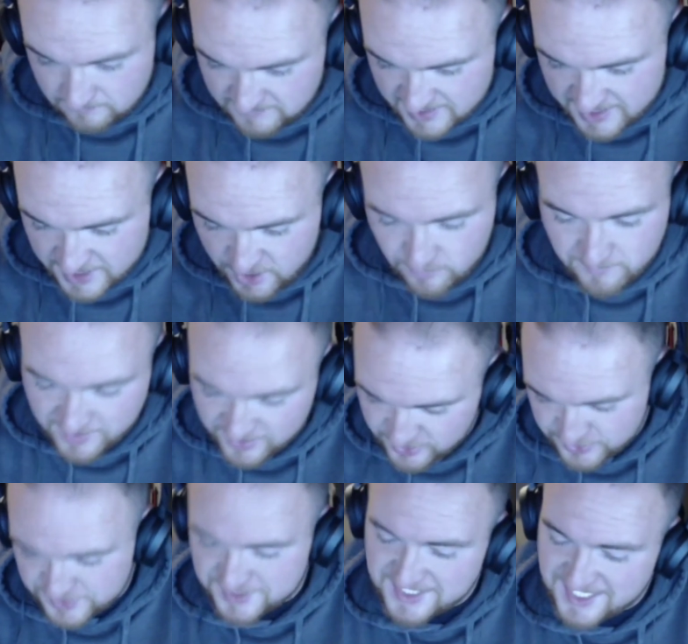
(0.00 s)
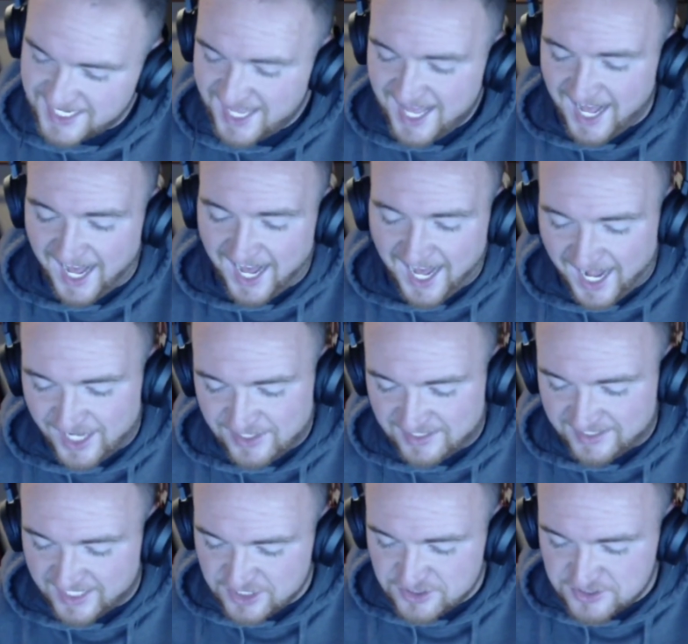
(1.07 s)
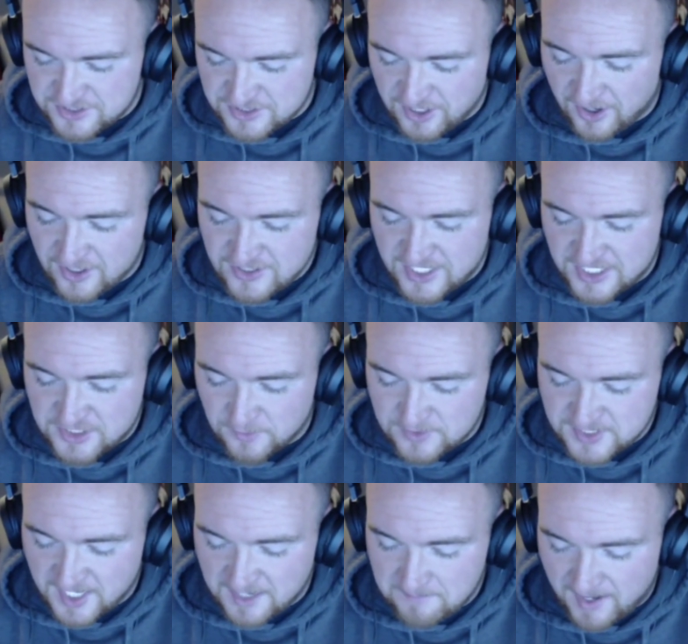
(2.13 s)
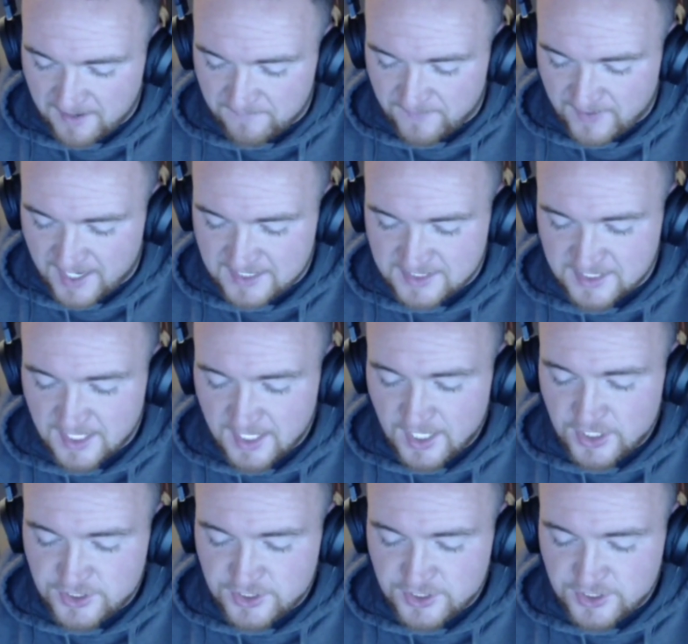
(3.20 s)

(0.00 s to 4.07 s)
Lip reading: TQ Midgets. You had Legends cars, you had Tour Type Modifieds,